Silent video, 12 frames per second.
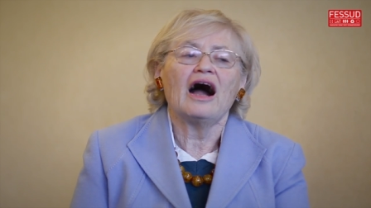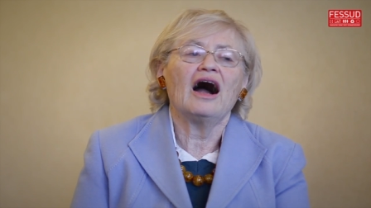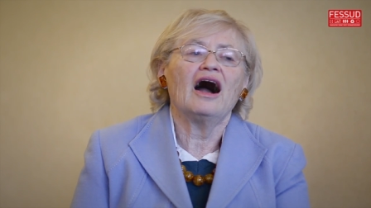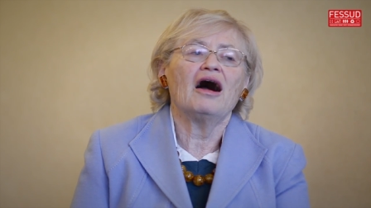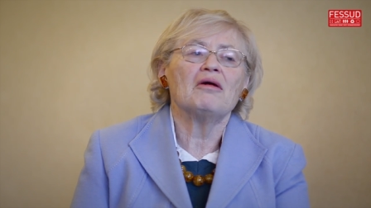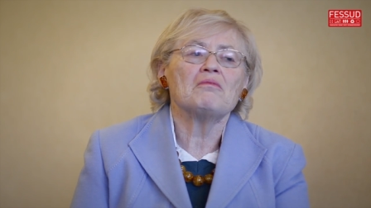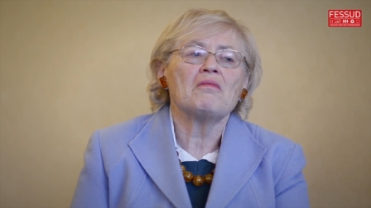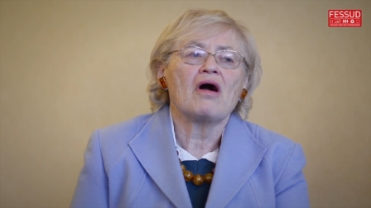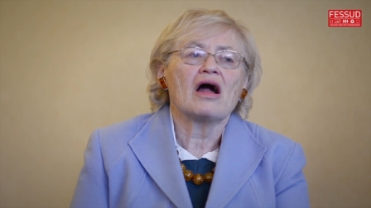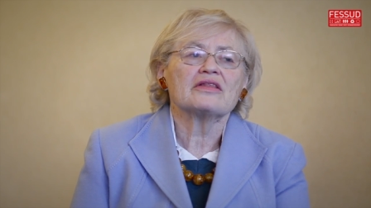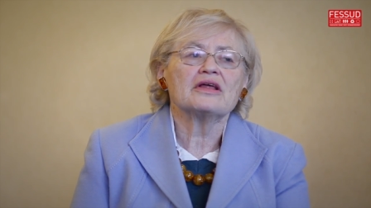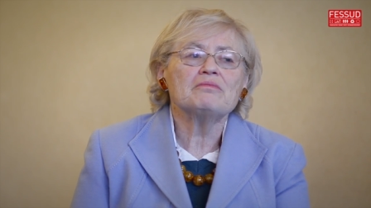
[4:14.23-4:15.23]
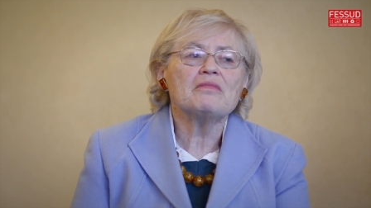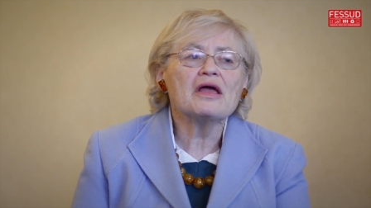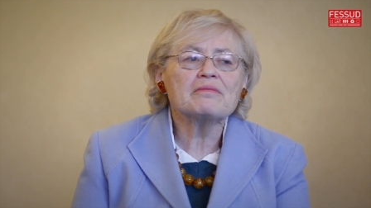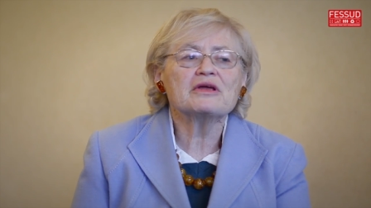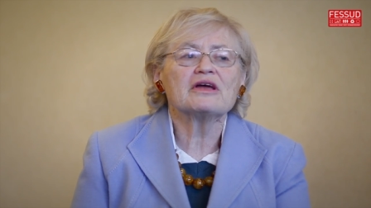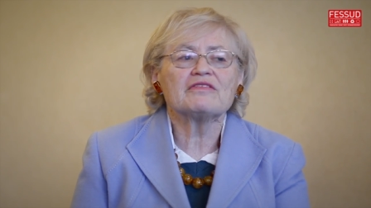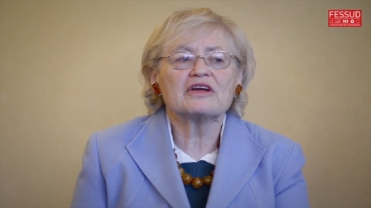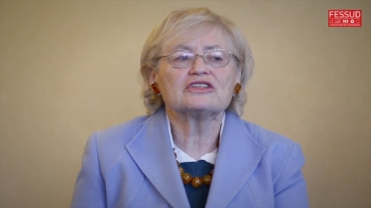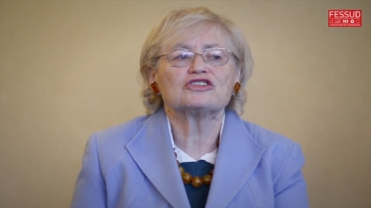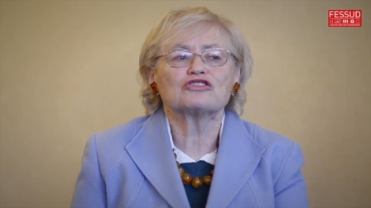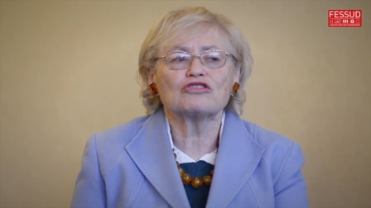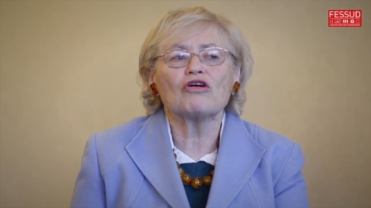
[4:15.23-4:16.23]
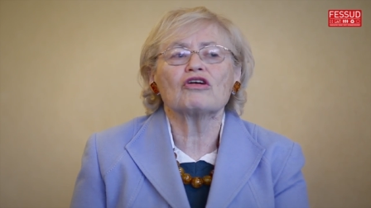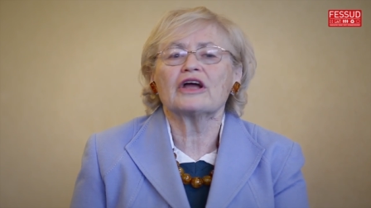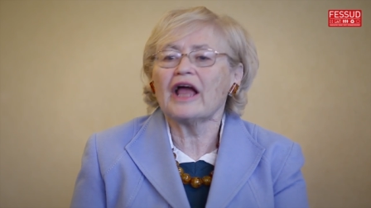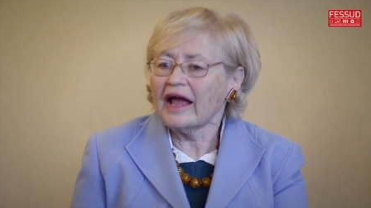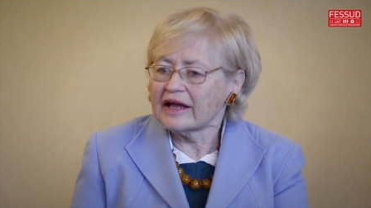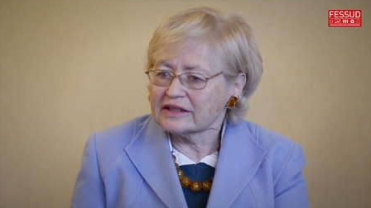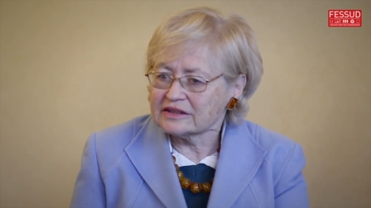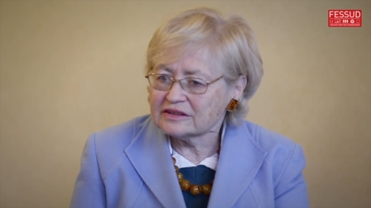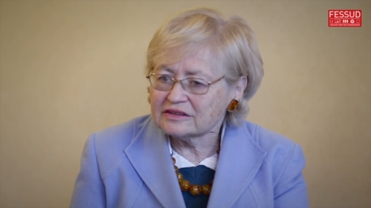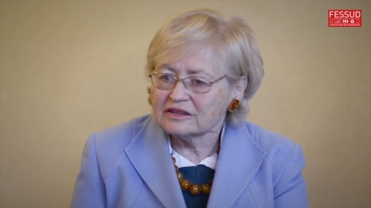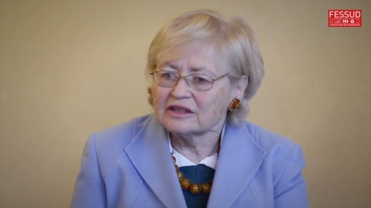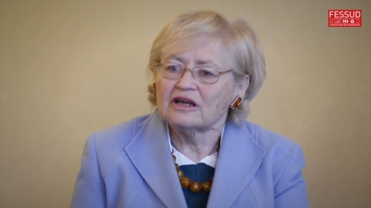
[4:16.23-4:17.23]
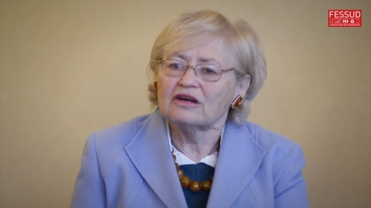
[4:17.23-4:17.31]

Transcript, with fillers: Um, there may be a very strong case